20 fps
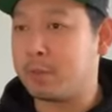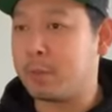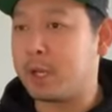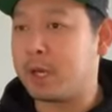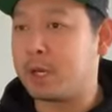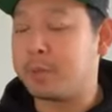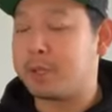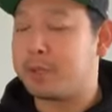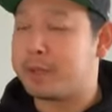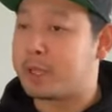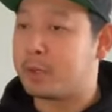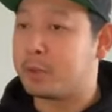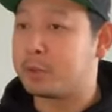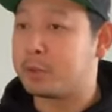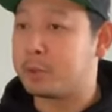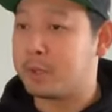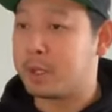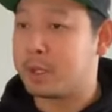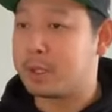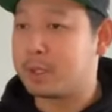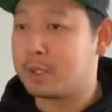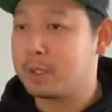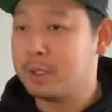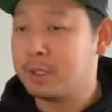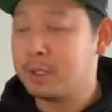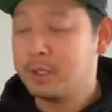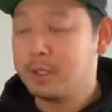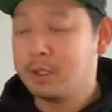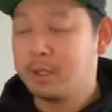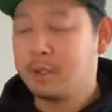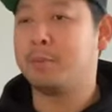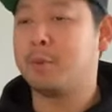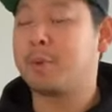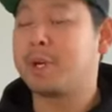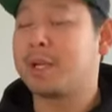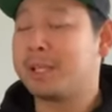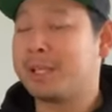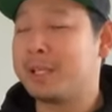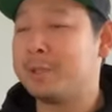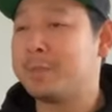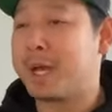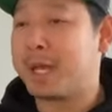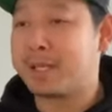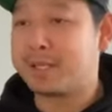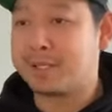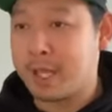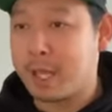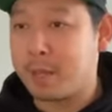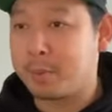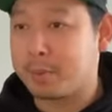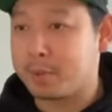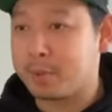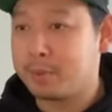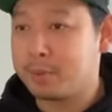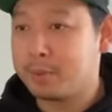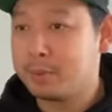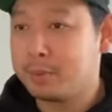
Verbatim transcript: We want to be that older brother. We want to lead by example.